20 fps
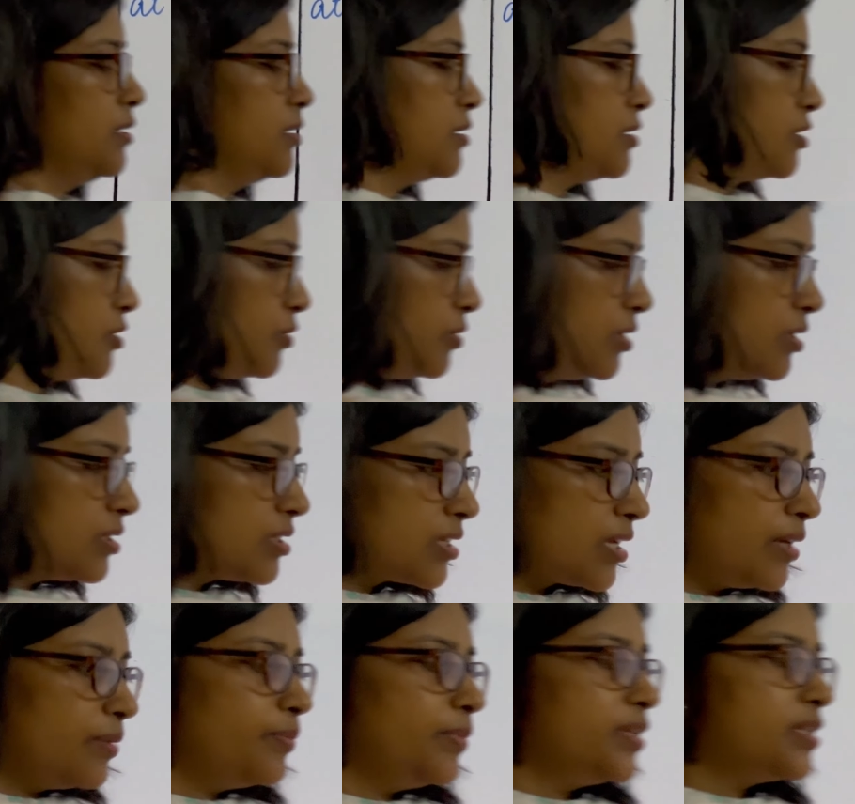So this
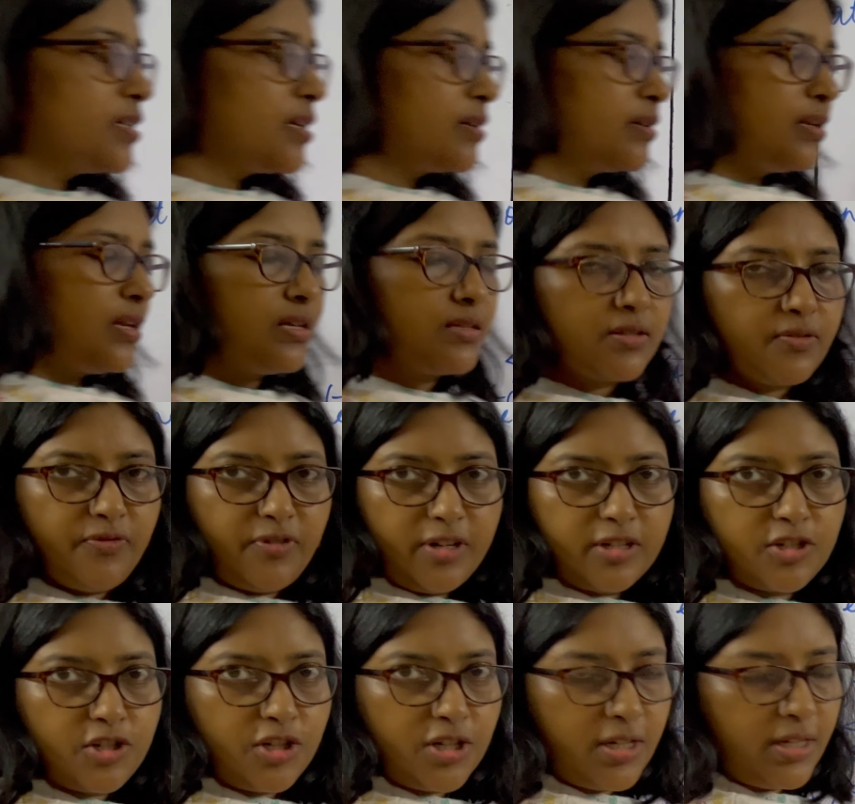can be taken as a
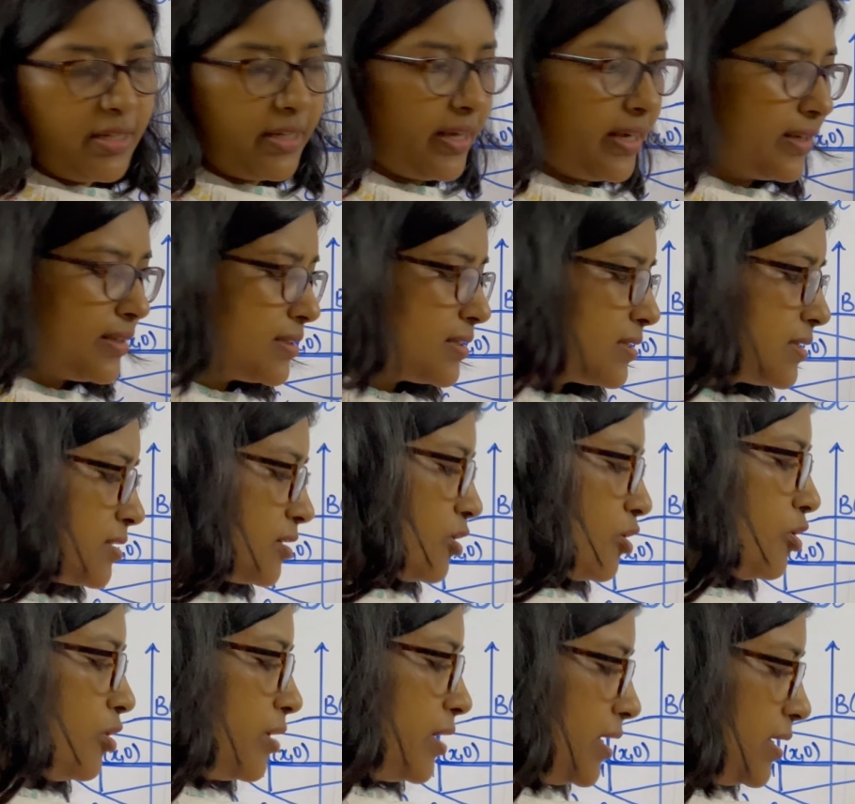function in x,
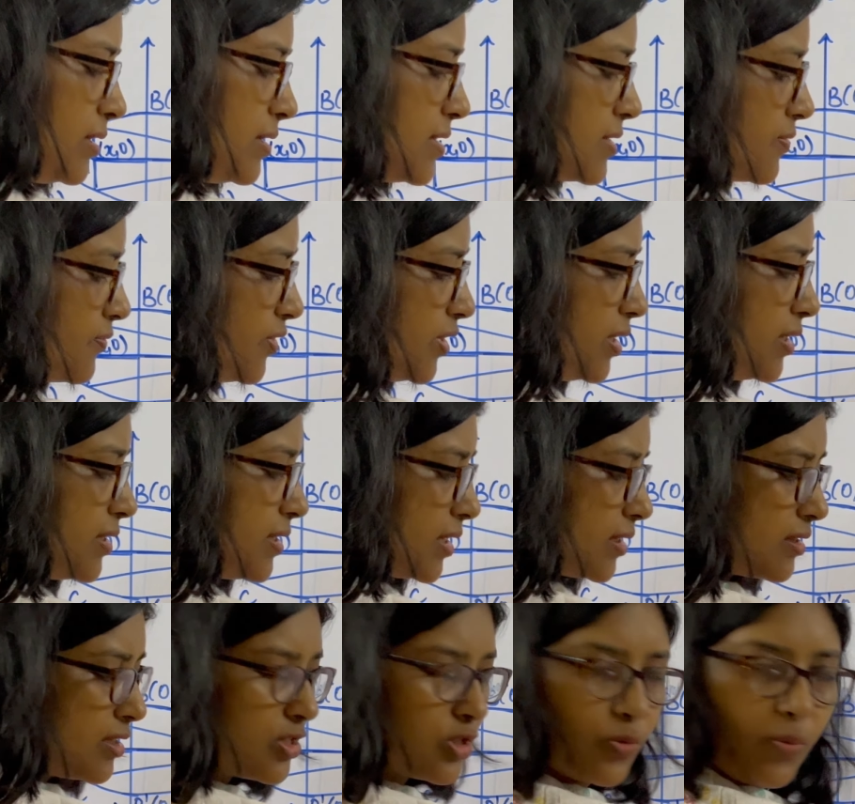or else we will take
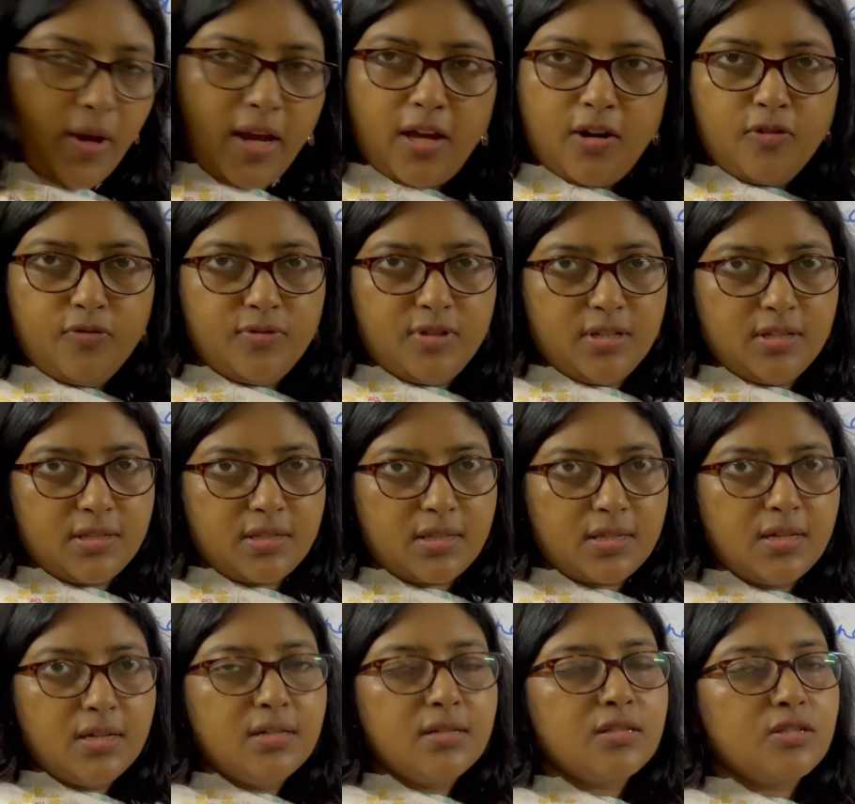the square of this.
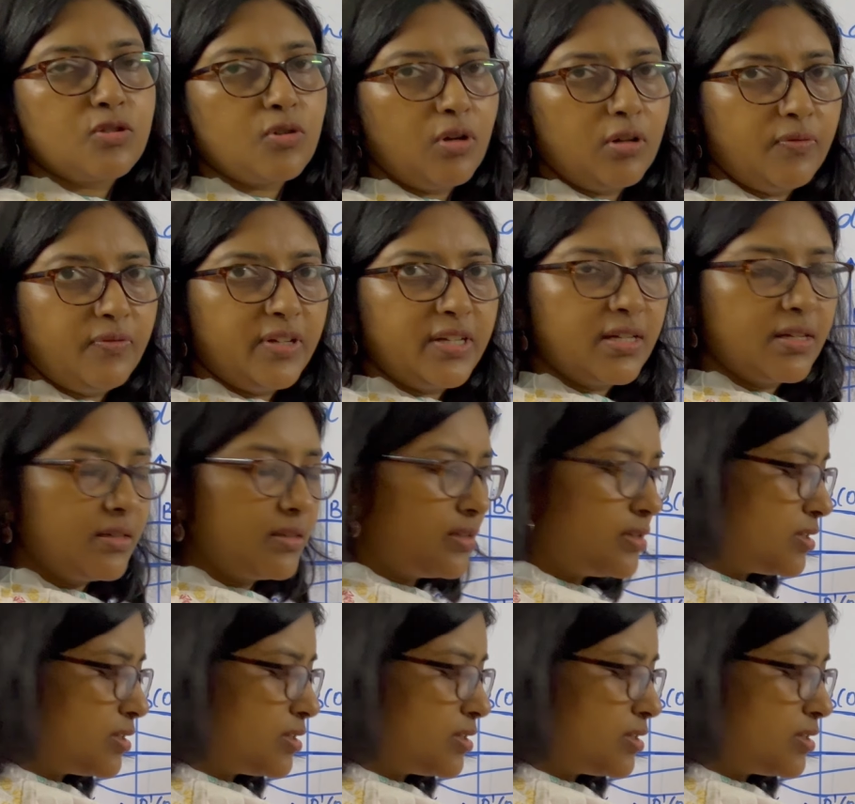Solving the